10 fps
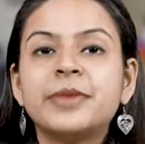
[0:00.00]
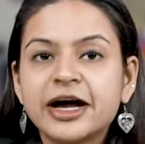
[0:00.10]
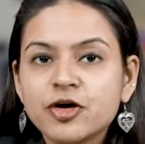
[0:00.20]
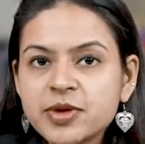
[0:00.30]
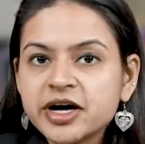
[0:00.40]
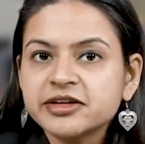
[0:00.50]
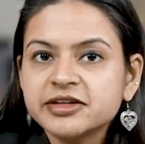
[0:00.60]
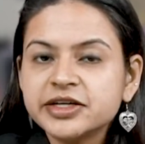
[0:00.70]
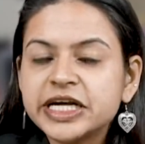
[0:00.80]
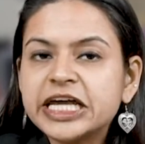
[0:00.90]

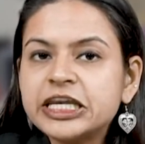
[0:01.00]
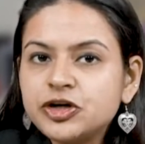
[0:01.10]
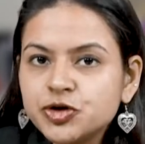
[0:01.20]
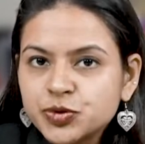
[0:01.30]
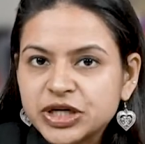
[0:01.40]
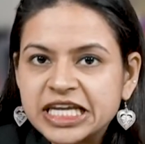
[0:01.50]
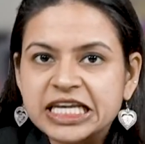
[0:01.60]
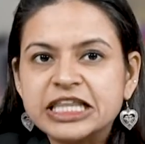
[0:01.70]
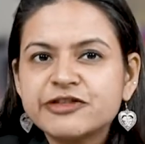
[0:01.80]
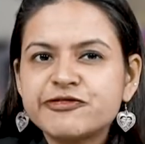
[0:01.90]
biomarker in
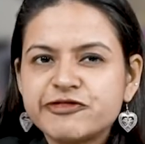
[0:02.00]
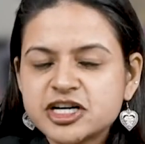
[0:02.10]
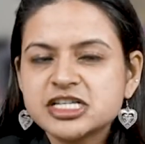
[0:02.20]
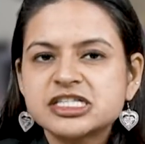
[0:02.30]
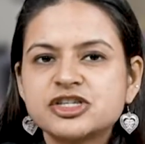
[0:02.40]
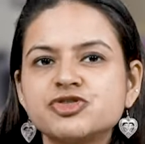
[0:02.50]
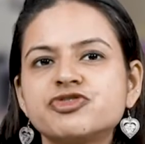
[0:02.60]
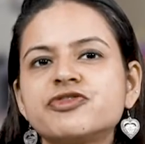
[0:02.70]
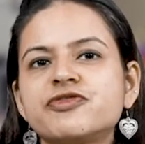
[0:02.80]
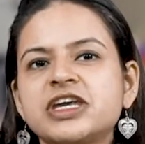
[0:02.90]
urine, the first to
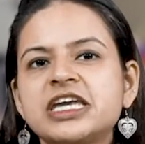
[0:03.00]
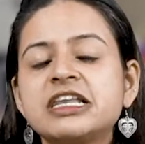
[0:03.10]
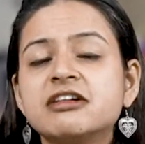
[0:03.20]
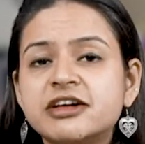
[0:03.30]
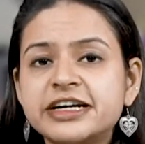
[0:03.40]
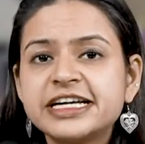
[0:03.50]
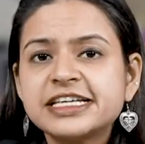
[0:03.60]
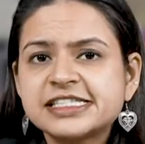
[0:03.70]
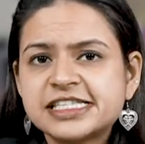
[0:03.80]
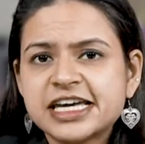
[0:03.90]
reveal early
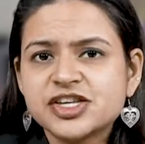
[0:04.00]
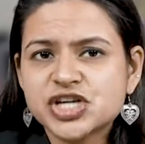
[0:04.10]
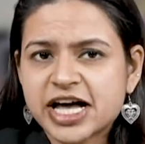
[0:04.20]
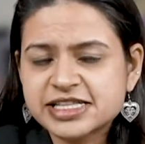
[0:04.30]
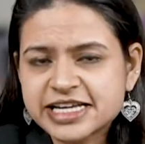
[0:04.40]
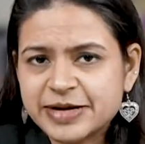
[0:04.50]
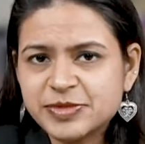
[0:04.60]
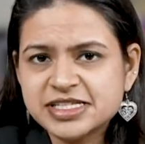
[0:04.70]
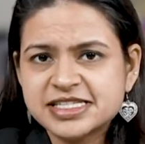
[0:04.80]
stage Alzheimer's